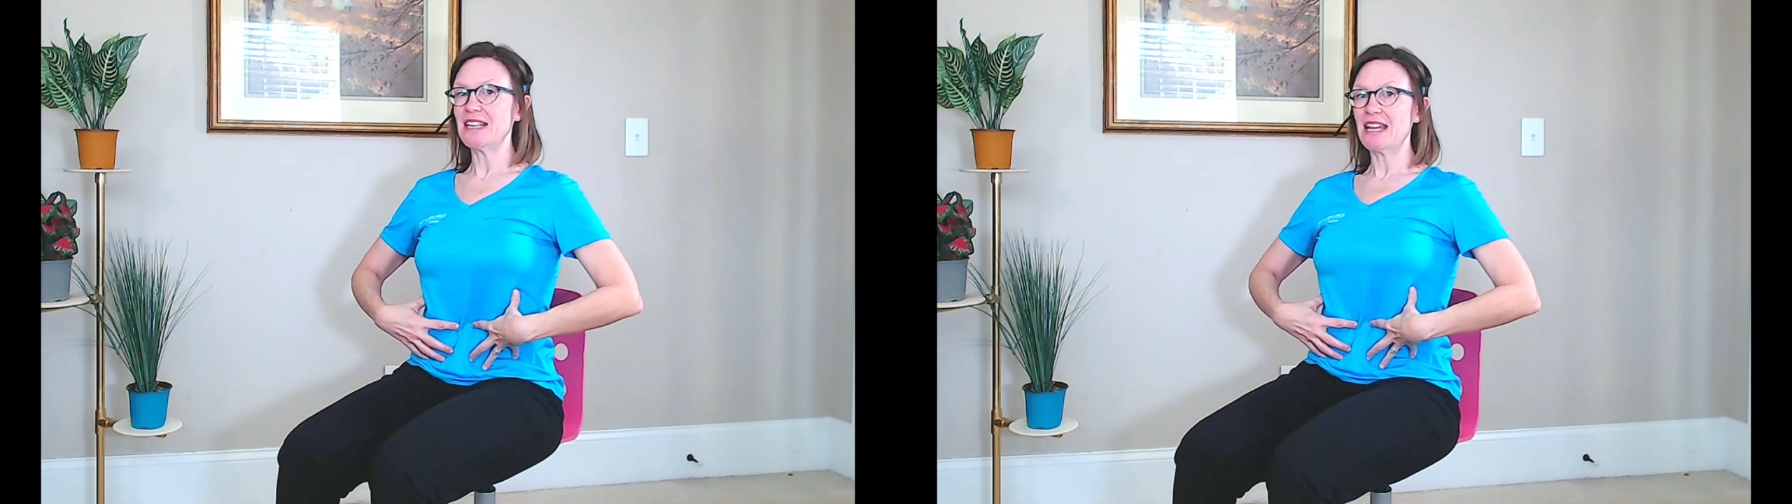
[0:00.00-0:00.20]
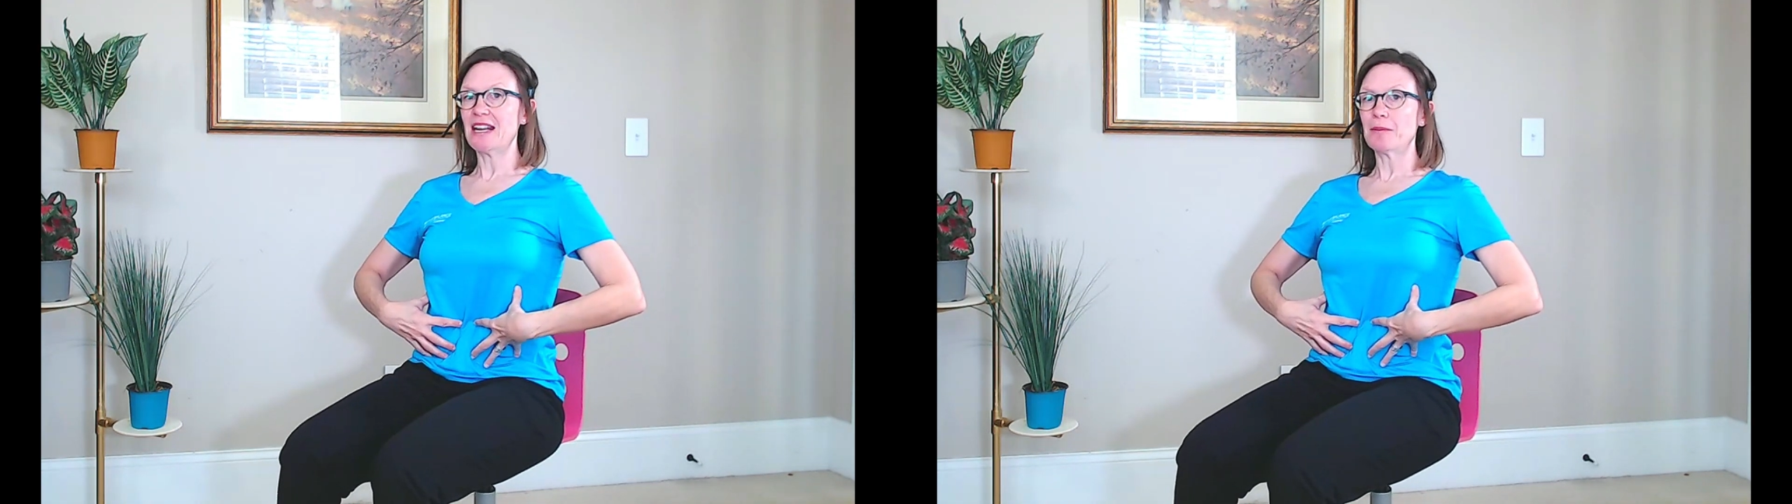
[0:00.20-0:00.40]

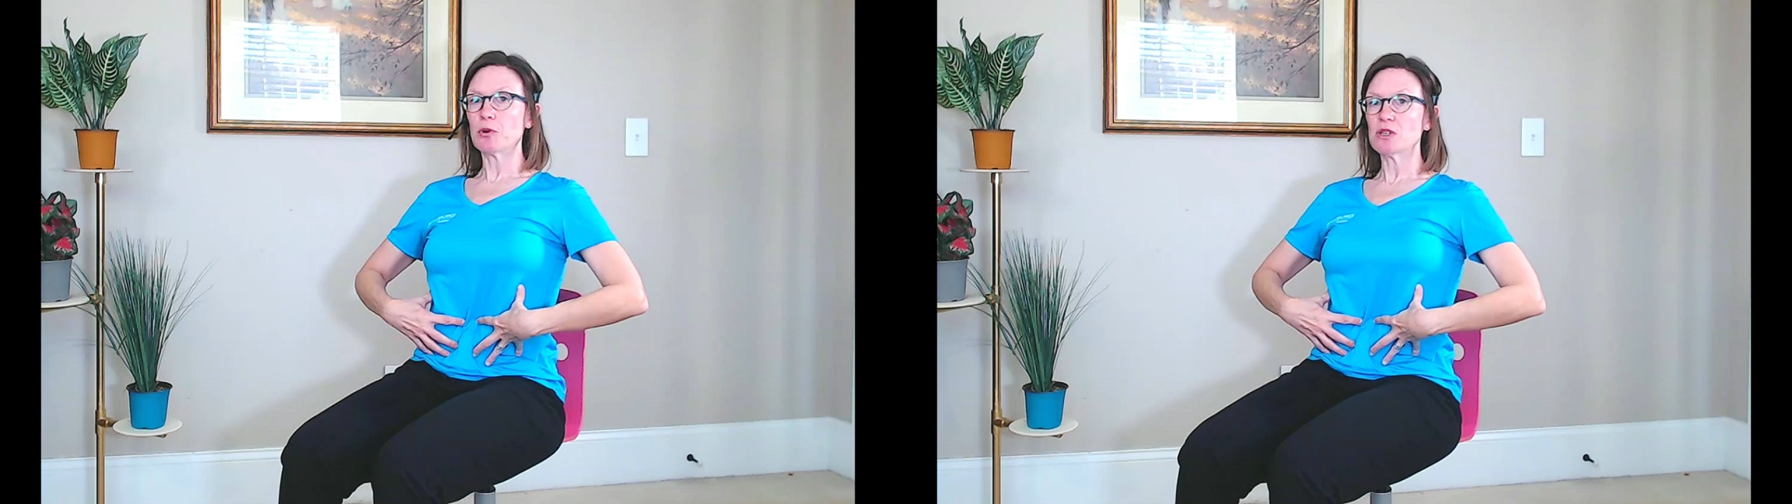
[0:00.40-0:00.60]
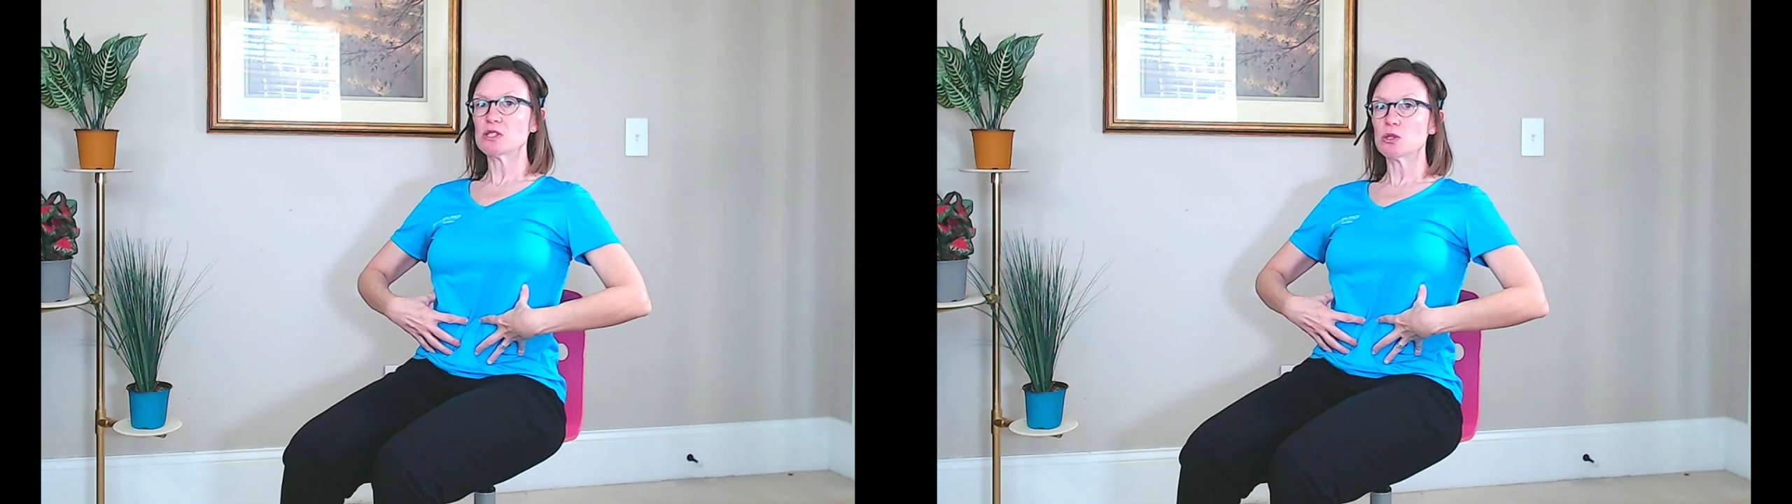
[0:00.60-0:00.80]
and I'm
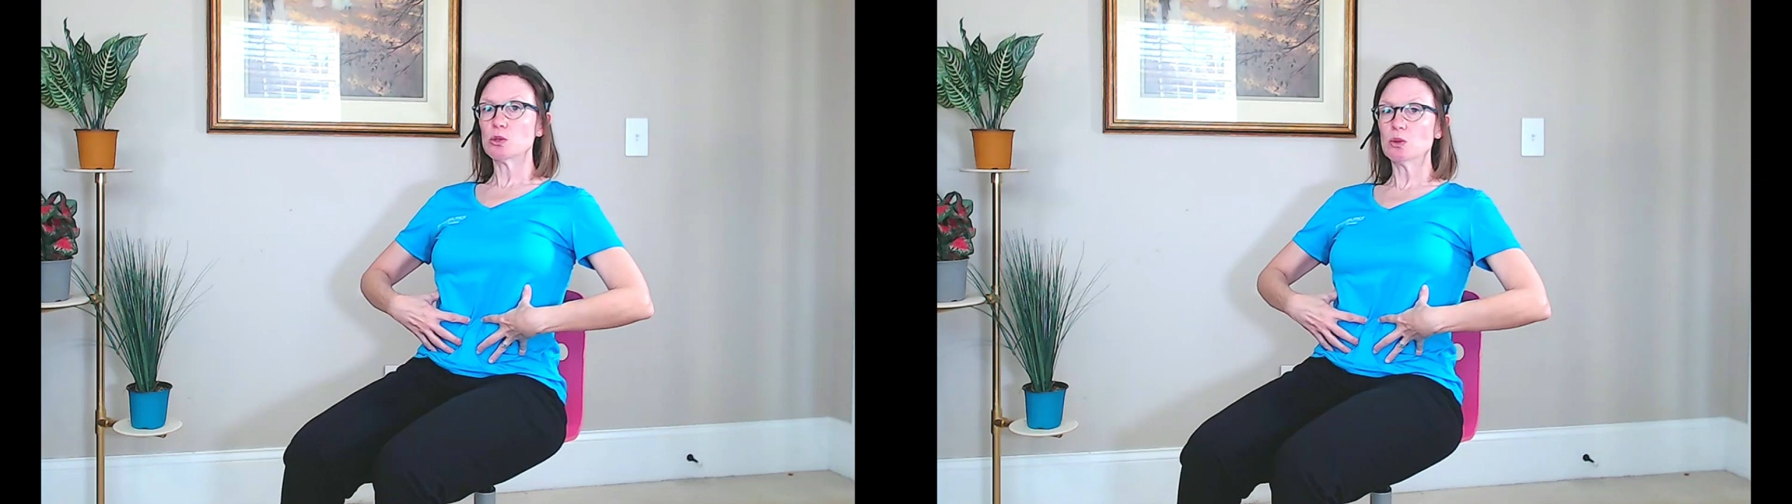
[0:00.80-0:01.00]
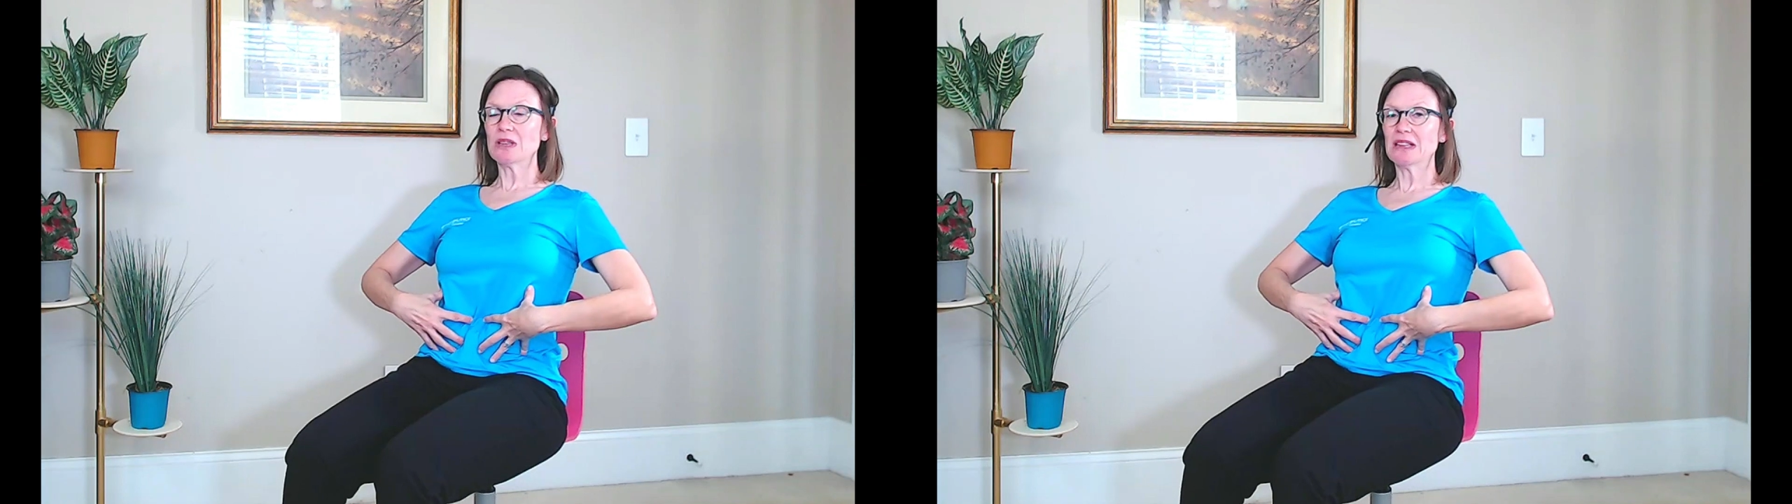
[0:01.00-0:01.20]
going
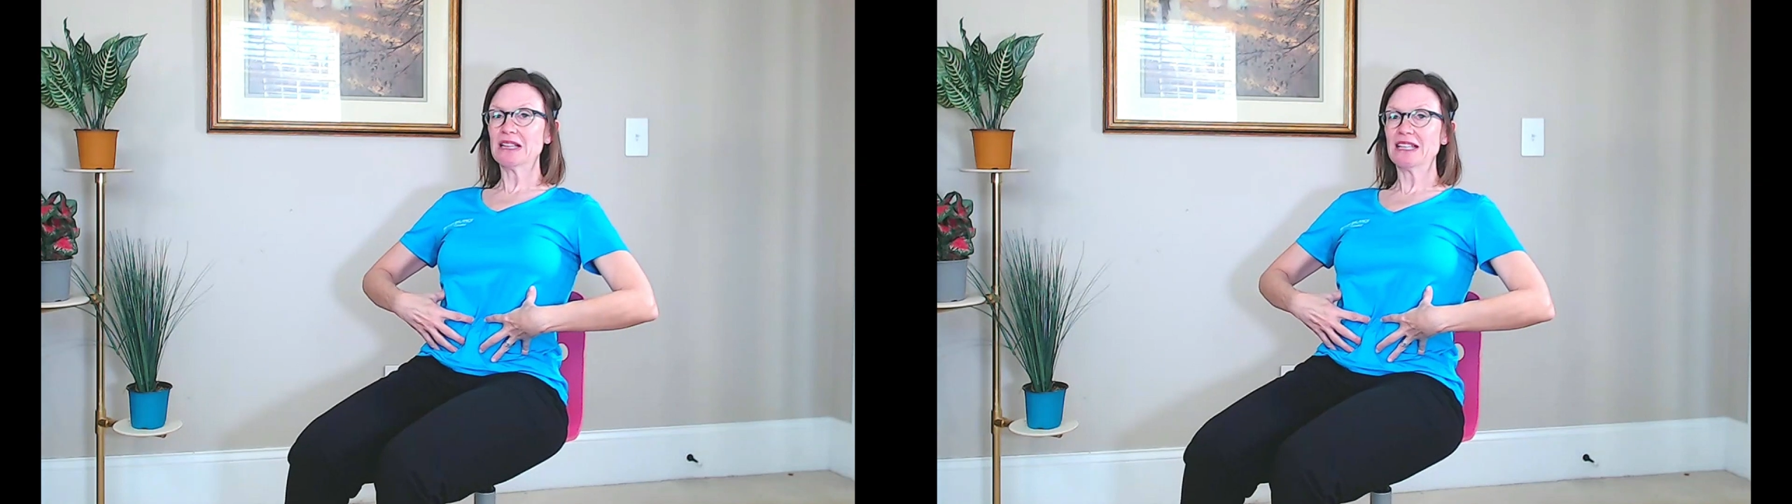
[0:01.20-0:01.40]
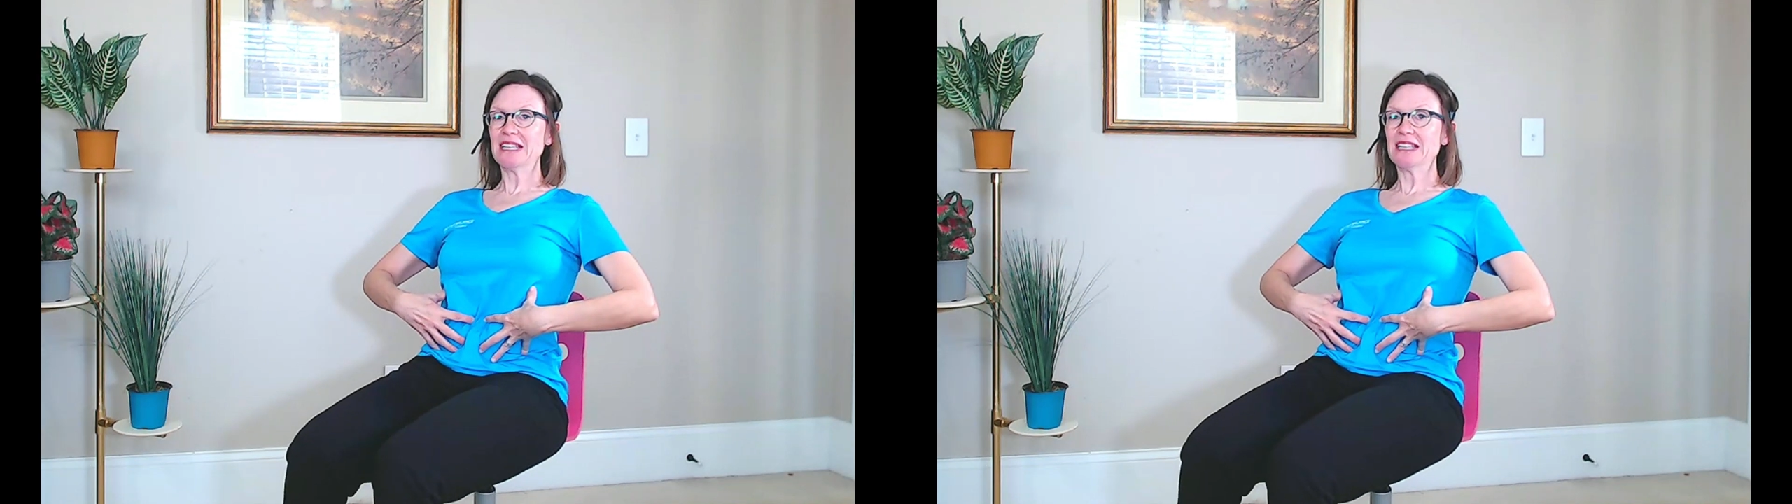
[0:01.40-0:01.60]
to
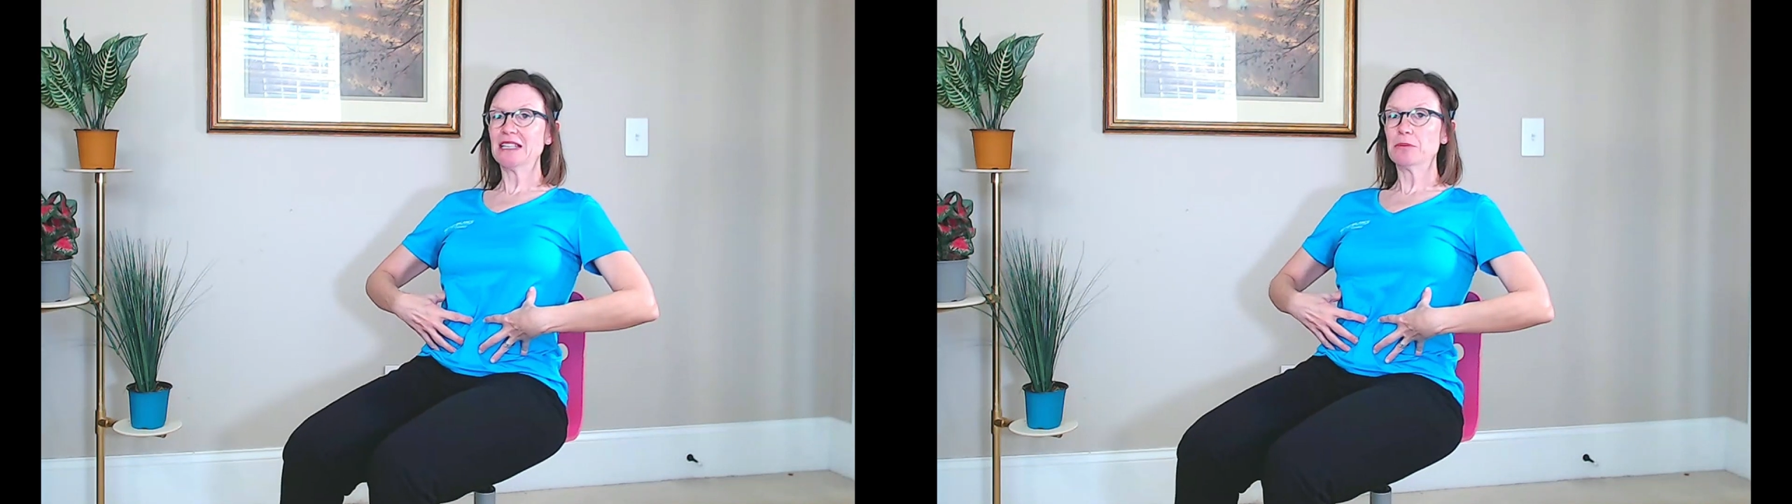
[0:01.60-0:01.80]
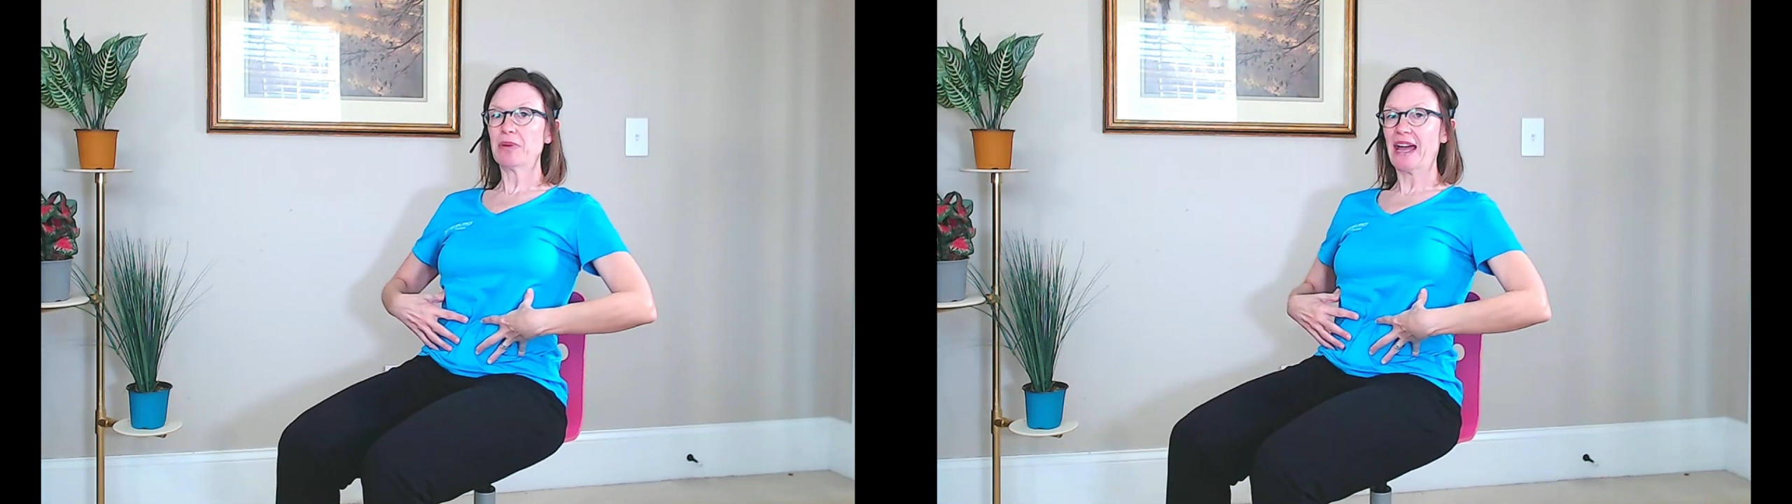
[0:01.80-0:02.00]

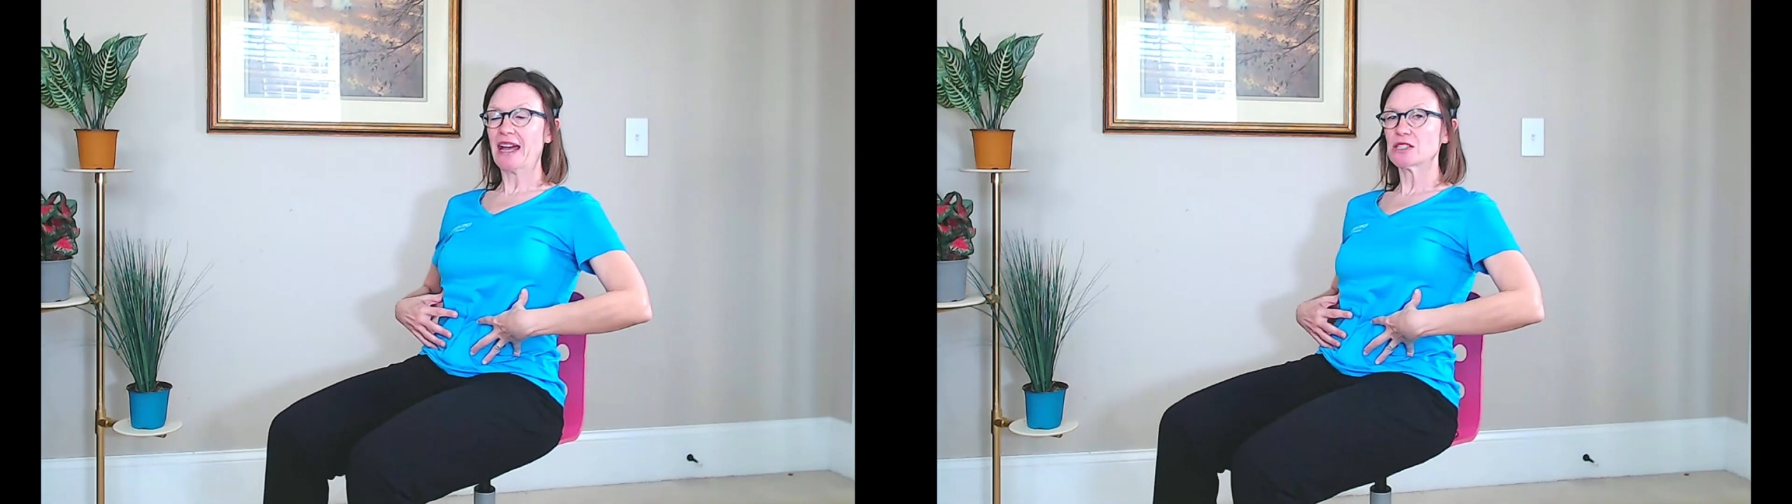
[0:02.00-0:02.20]
lean back.